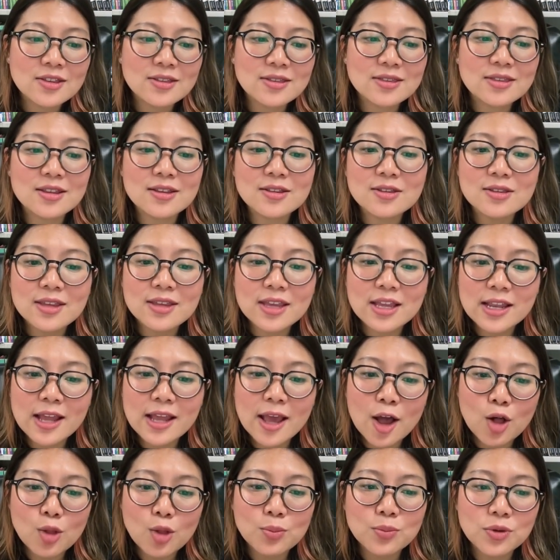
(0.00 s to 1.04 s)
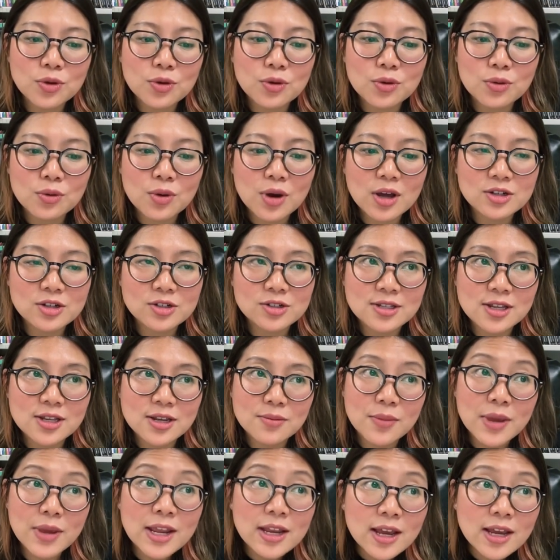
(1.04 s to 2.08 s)
This can help you understand
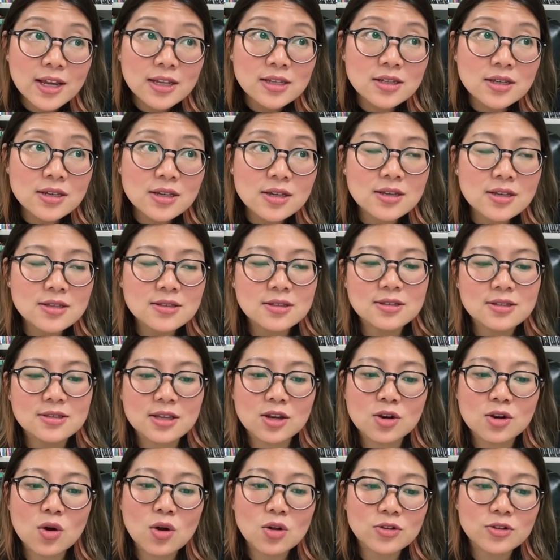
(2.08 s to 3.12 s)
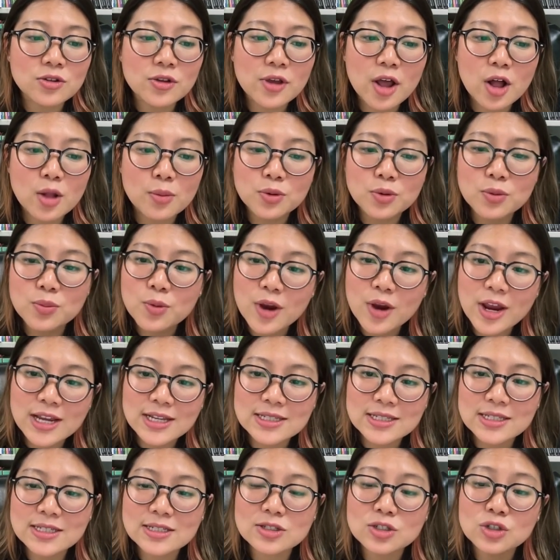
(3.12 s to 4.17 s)
main ideas. This can also help you
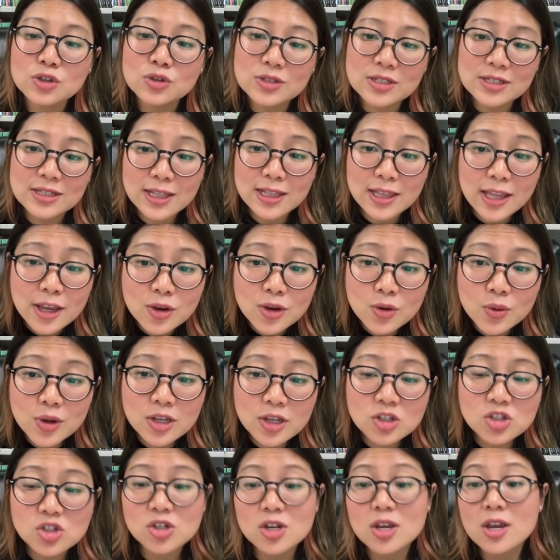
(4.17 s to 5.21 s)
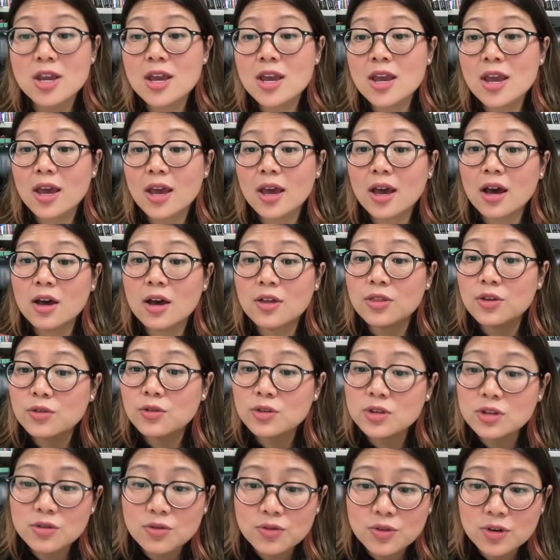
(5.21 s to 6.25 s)
practice using the language, the
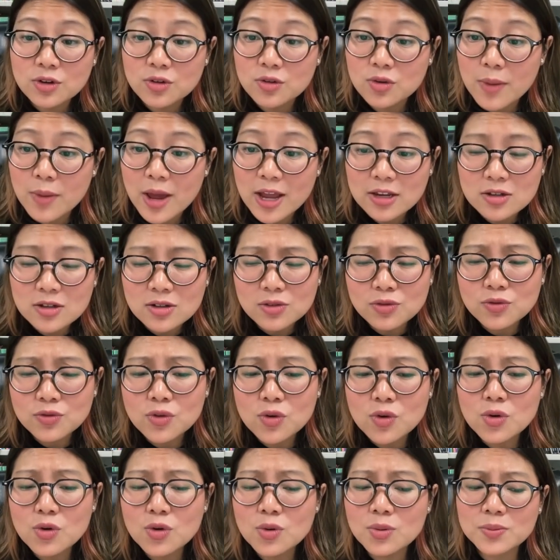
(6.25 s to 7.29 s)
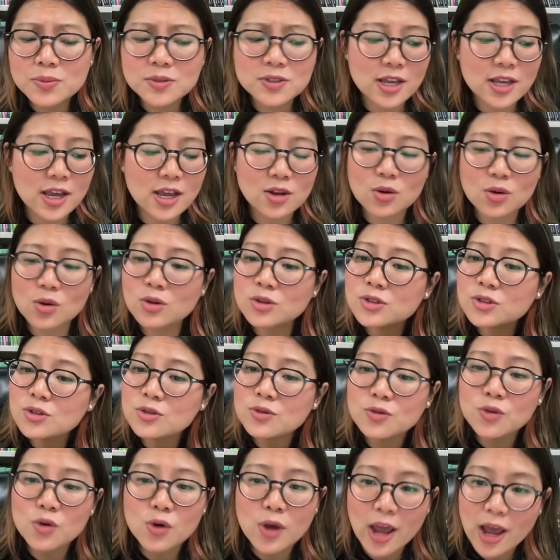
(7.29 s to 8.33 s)
different grammatical forms, and also
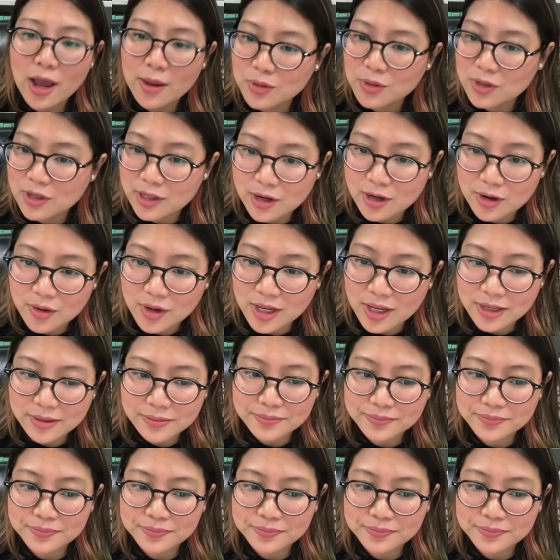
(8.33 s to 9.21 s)
vocabulary,